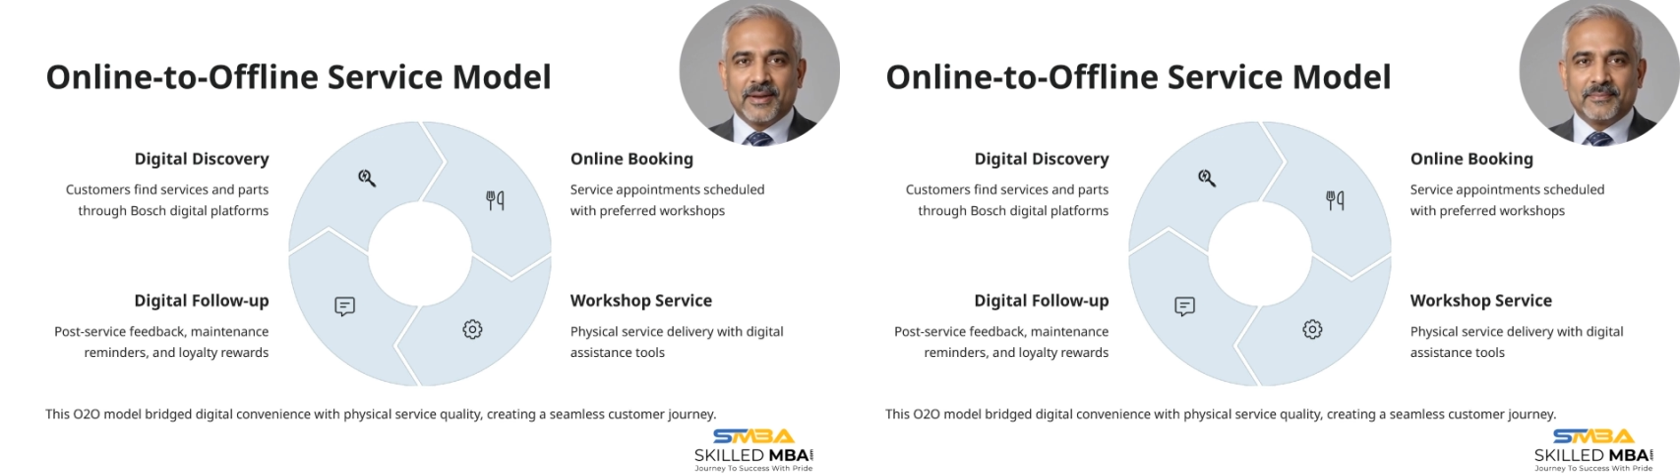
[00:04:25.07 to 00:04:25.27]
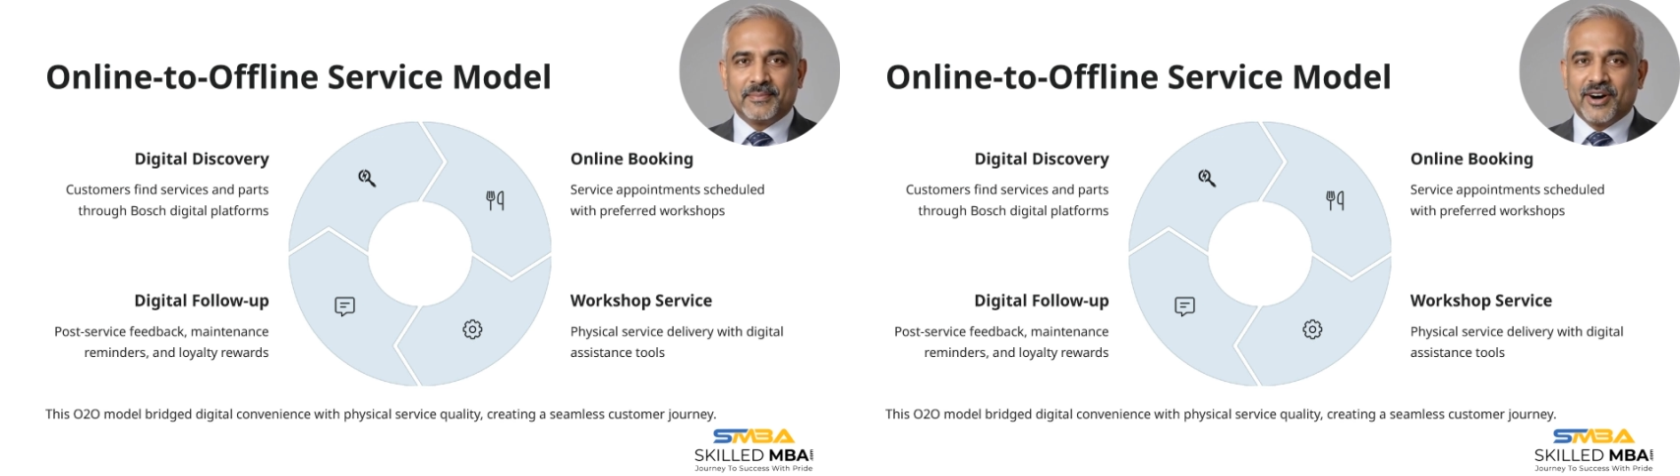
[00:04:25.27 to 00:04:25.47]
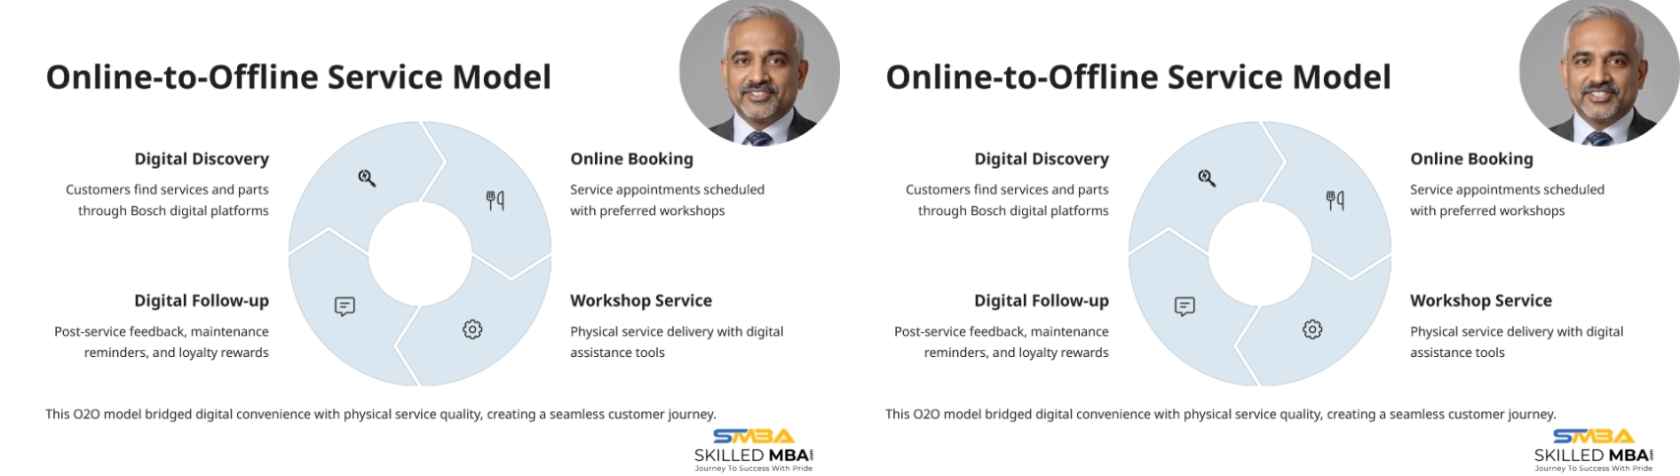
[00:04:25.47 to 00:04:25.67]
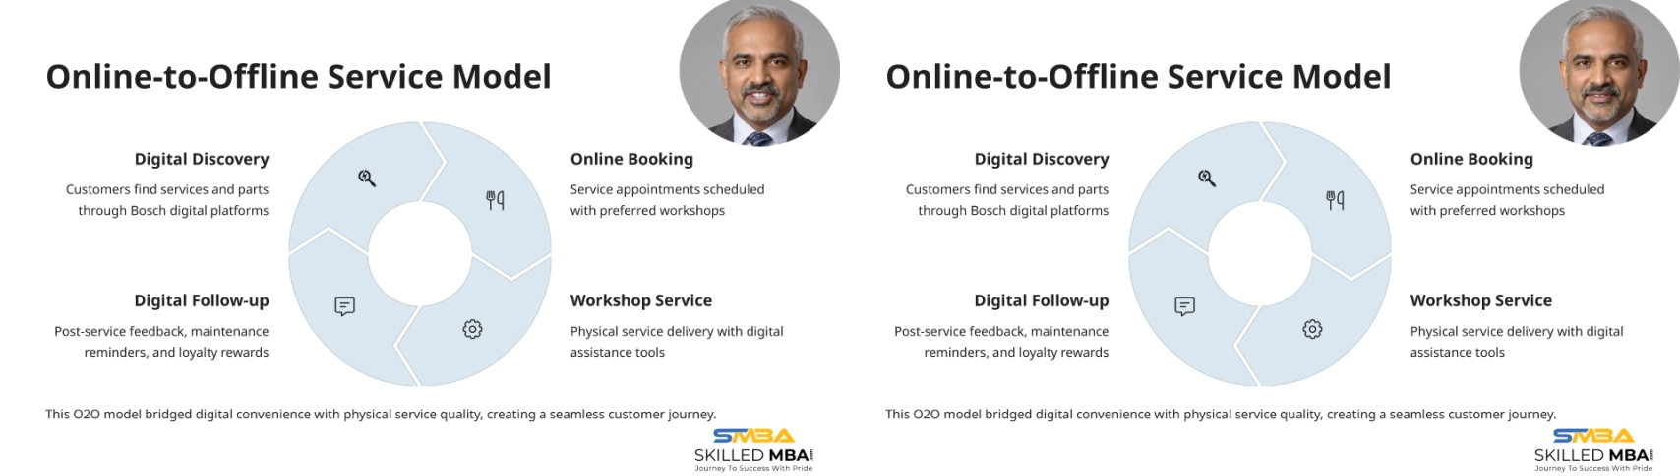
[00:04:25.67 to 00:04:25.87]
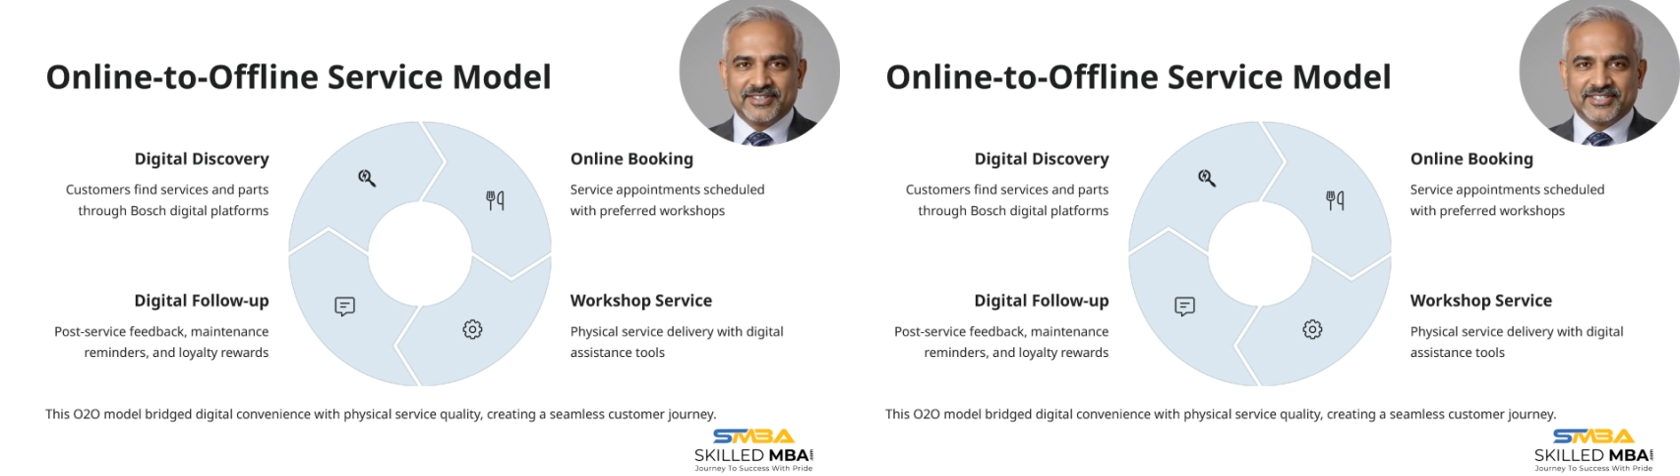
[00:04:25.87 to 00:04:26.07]

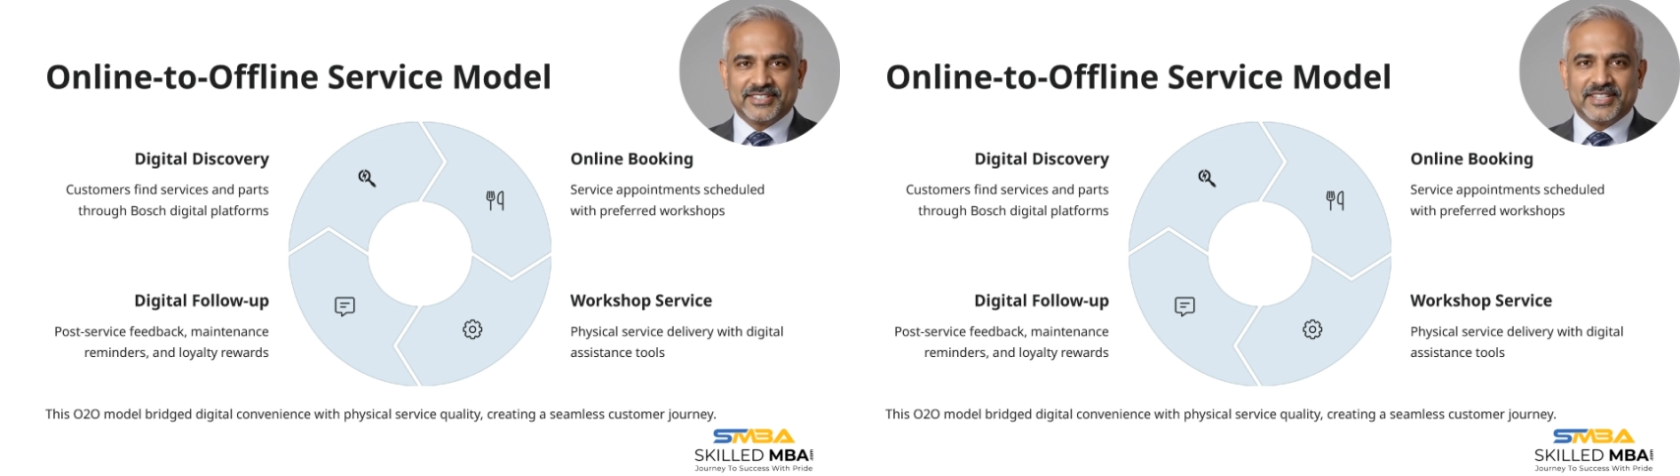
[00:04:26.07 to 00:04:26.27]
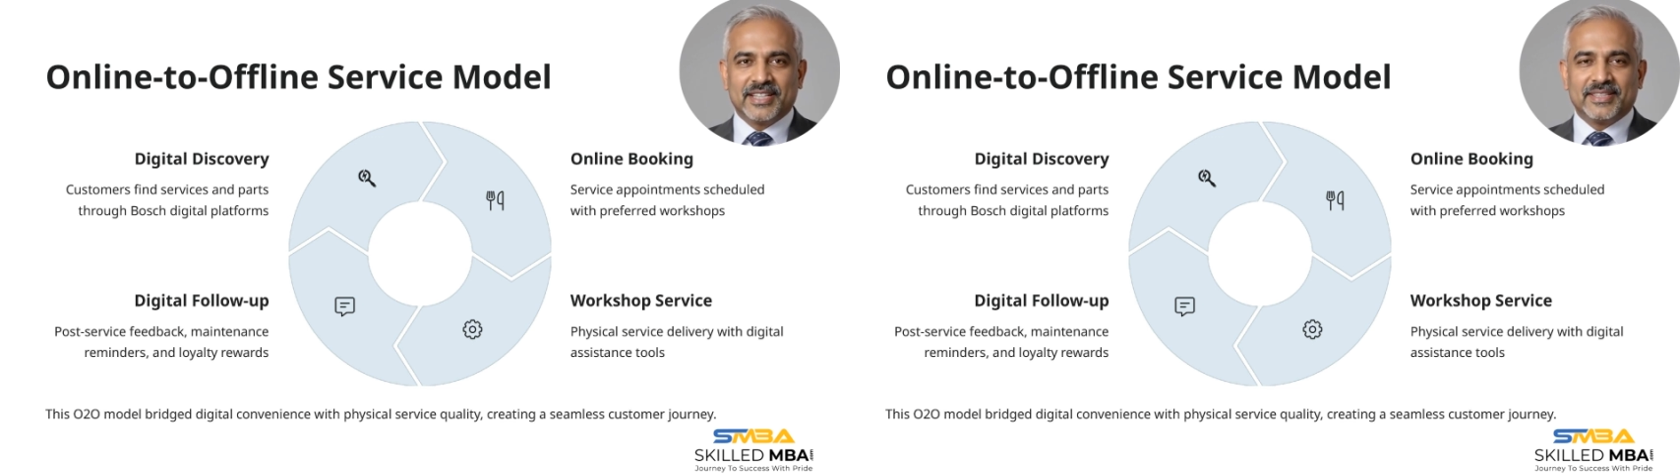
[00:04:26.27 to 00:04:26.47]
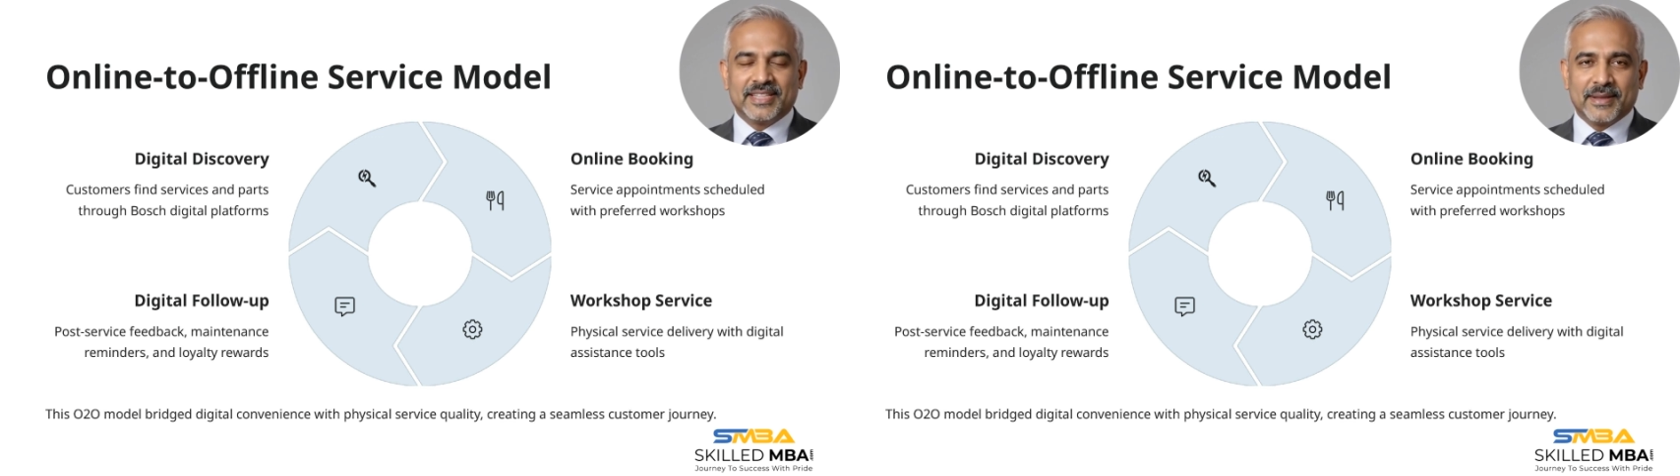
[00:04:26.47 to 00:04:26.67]
Post-service, they